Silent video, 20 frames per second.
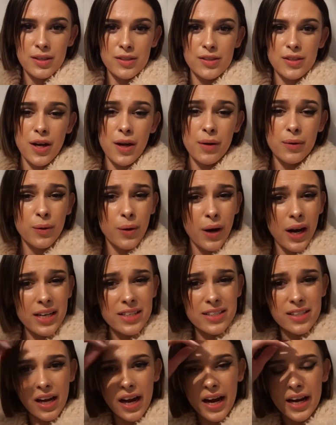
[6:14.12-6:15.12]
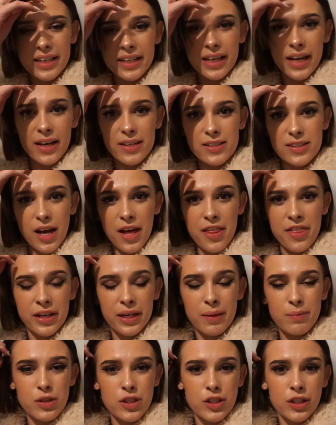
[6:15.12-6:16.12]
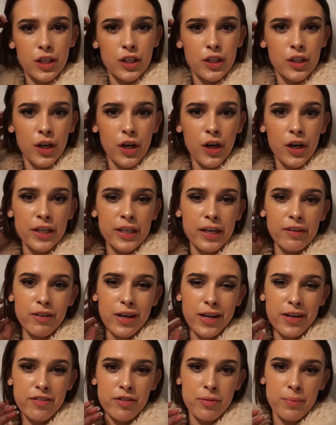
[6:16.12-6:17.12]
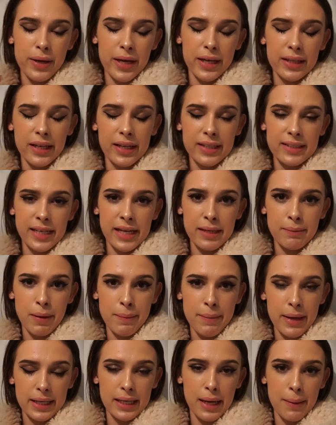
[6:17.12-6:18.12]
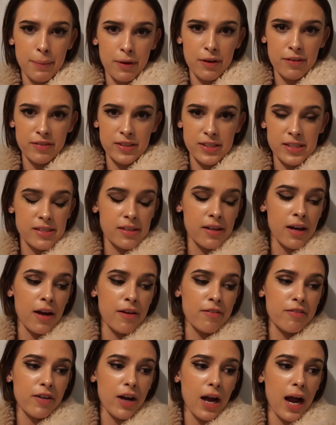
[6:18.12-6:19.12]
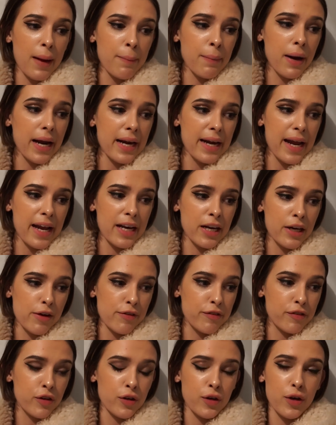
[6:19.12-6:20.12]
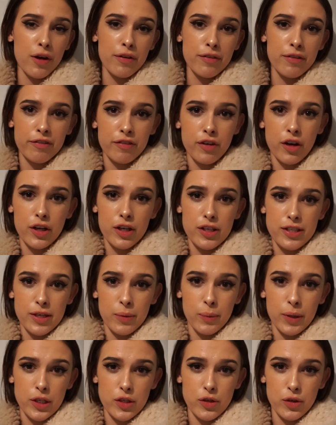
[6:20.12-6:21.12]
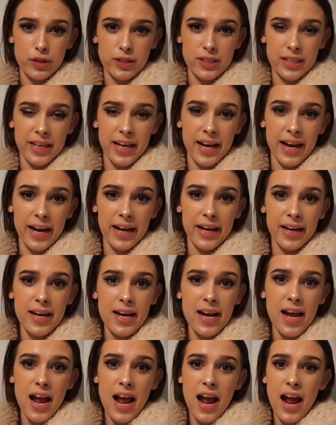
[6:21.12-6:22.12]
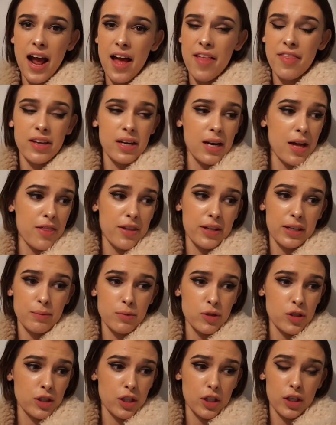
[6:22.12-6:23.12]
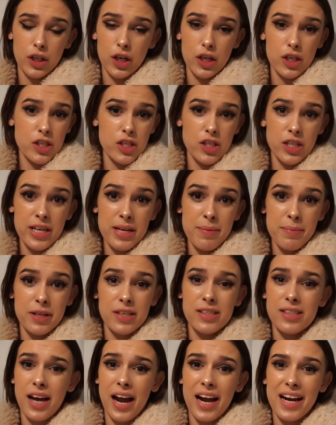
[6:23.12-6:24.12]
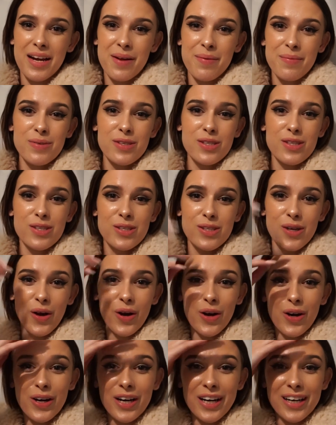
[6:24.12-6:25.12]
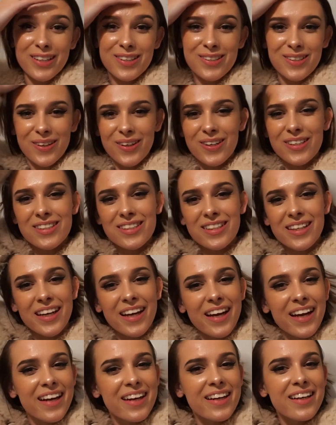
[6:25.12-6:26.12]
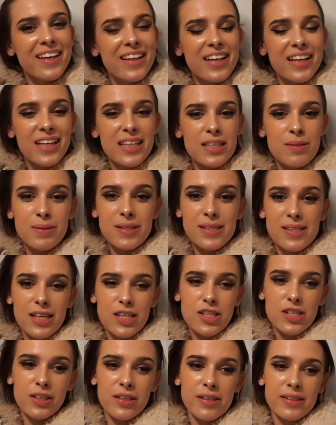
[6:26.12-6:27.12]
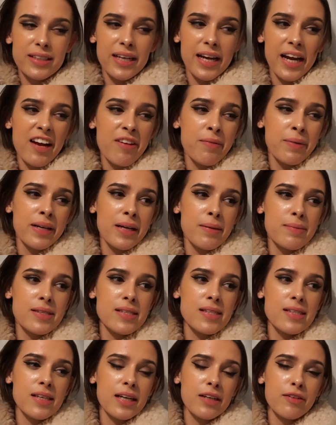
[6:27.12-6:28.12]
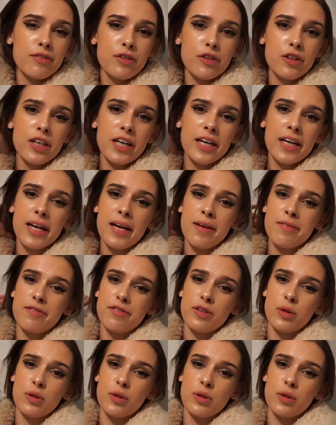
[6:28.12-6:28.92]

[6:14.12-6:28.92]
So I'm quite tired now, so I think I'm just gonna go get ready for bed, like take my makeup off and stuff. I might edit a few of the photos that we took today, and then I think I'm just gonna go to sleep because I am so exhausted. It's been such a long day. I've been up since like 4 a.m.